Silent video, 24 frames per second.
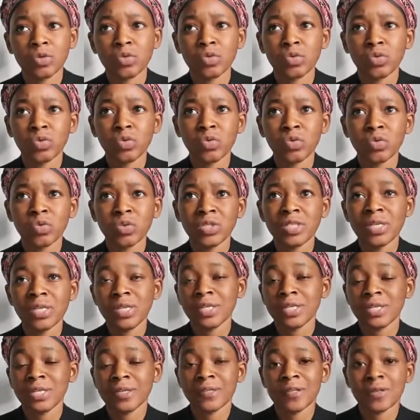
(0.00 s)
to
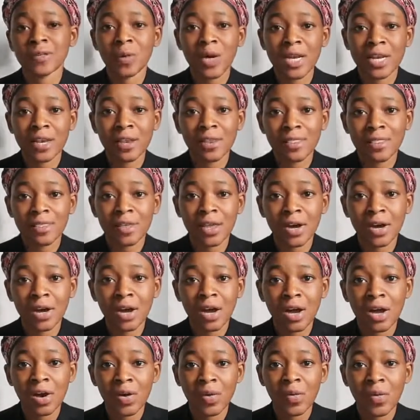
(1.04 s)
teach us one
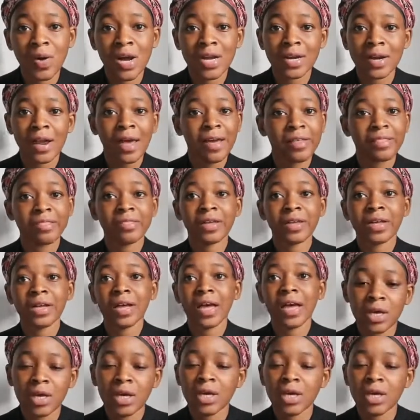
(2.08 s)
thing or another.